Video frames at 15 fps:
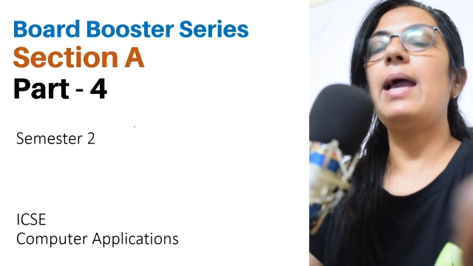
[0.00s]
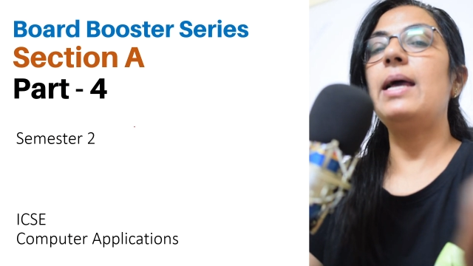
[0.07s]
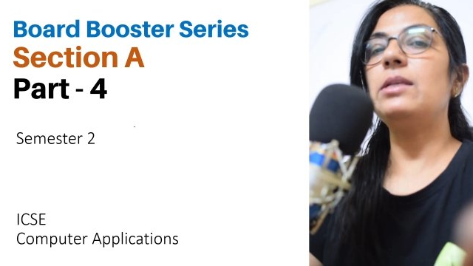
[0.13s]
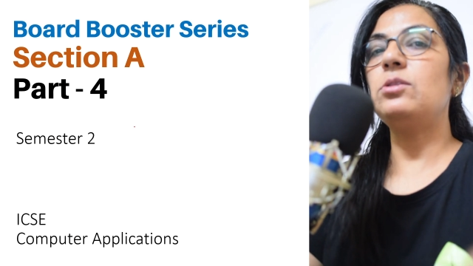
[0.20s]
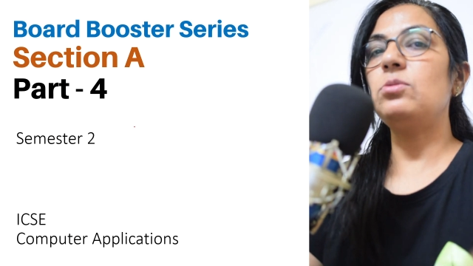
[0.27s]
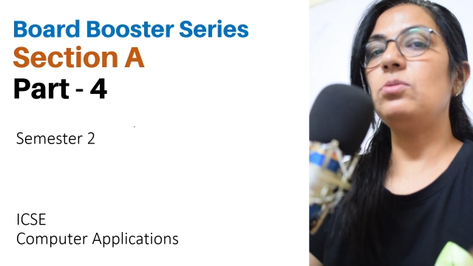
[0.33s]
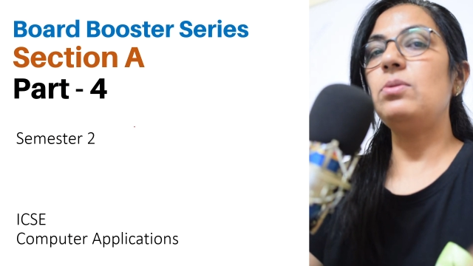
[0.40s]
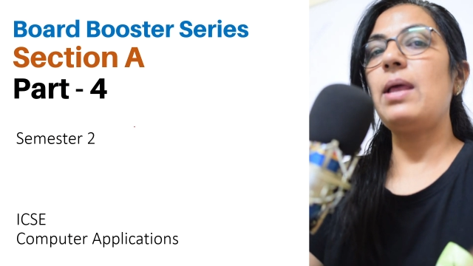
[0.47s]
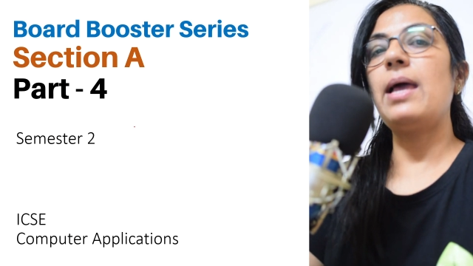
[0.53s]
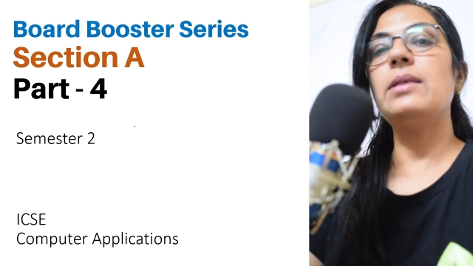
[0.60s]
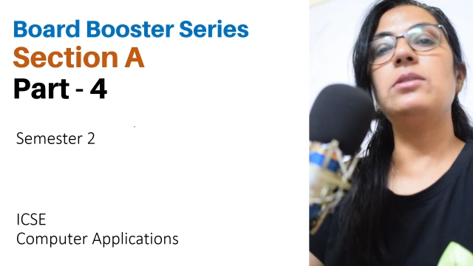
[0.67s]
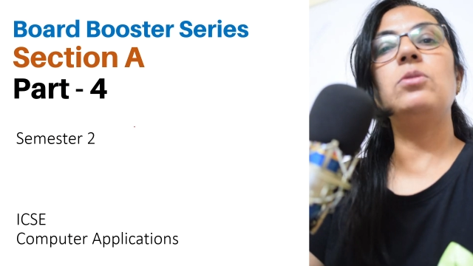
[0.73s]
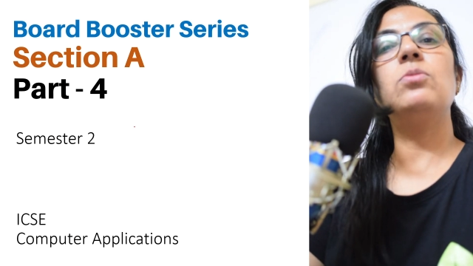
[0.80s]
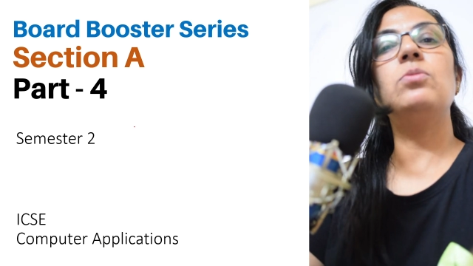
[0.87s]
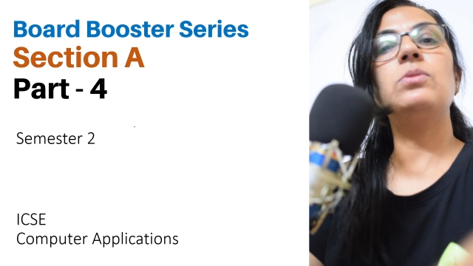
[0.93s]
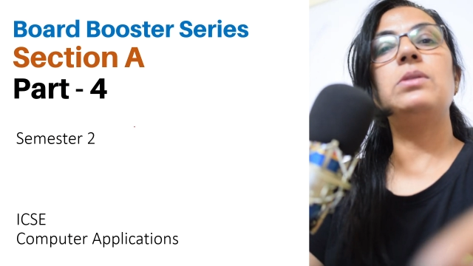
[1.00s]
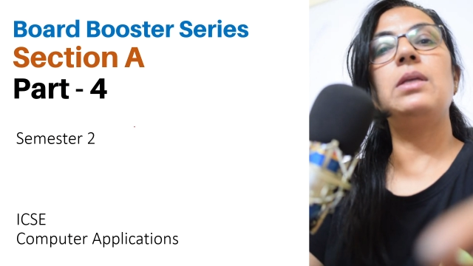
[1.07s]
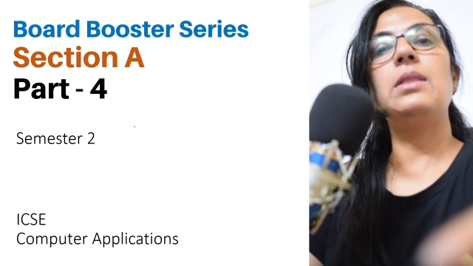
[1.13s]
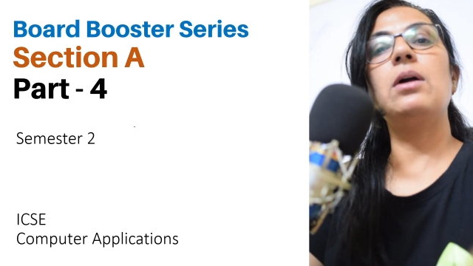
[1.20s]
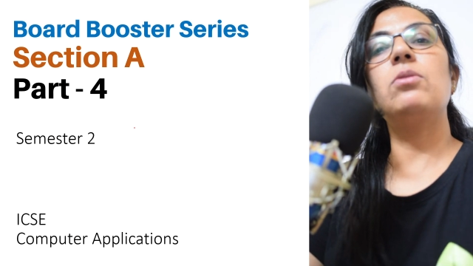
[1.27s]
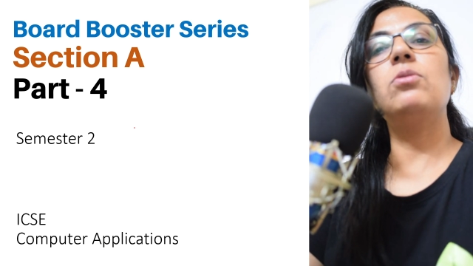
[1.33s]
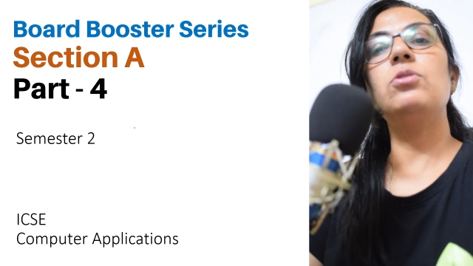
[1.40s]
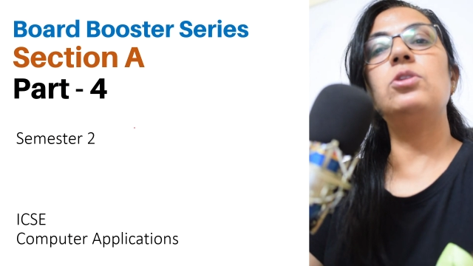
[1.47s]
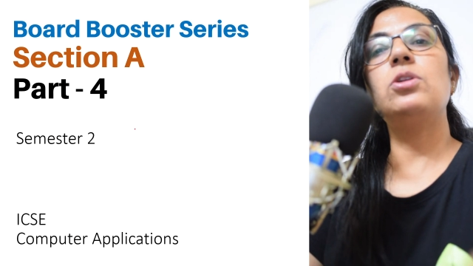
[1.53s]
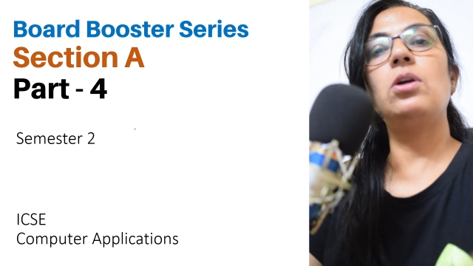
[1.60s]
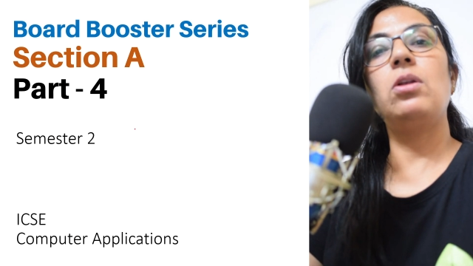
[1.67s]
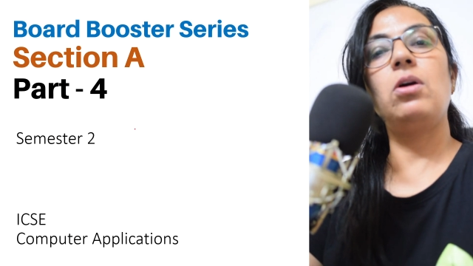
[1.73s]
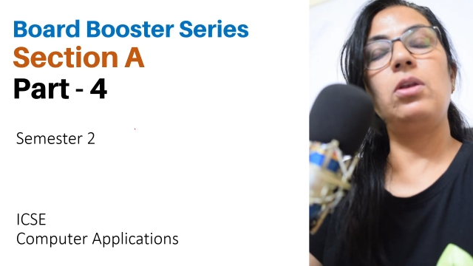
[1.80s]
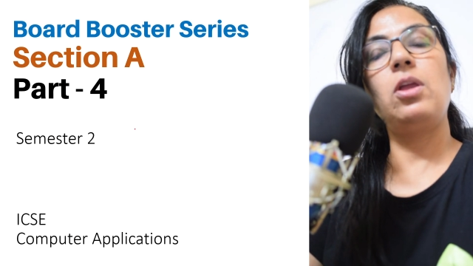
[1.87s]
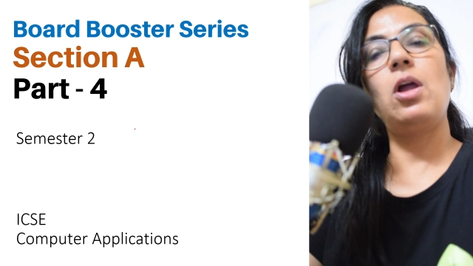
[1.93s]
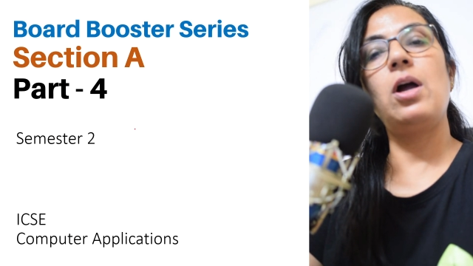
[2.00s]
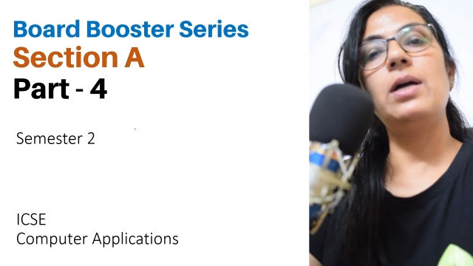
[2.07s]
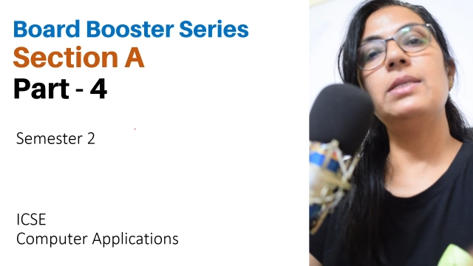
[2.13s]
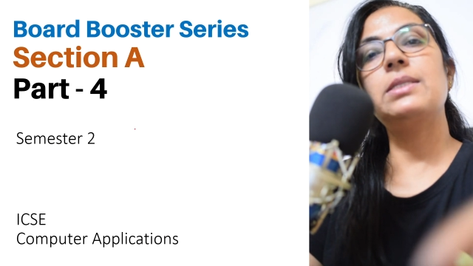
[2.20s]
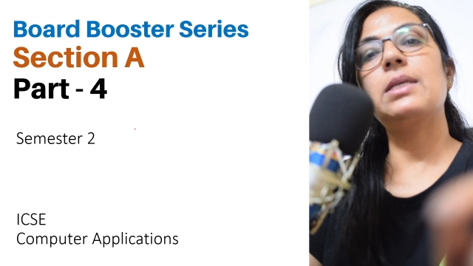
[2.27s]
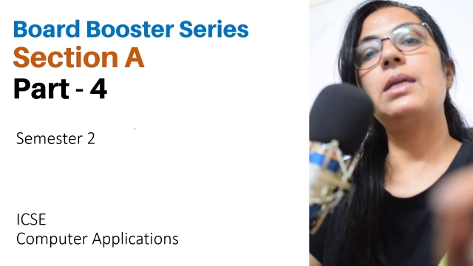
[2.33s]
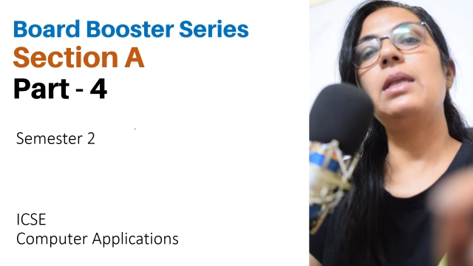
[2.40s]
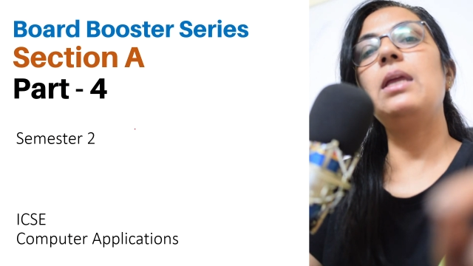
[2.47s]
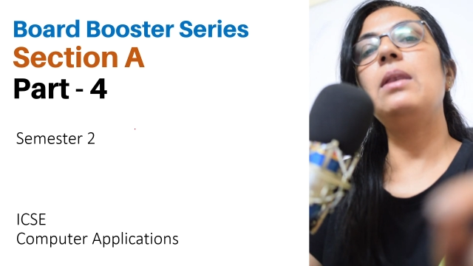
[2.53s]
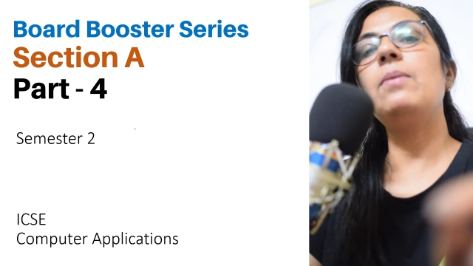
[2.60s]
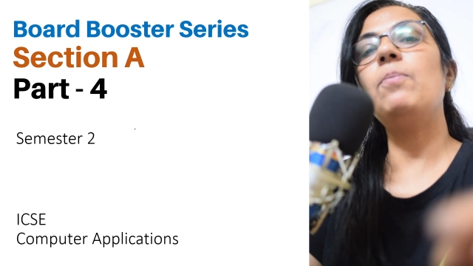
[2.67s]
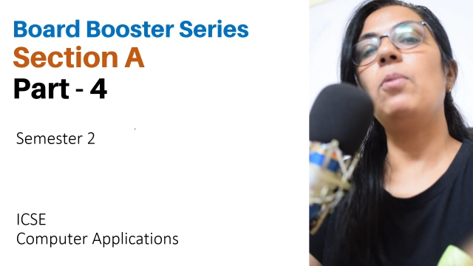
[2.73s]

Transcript: As soon as you see the question on your screen,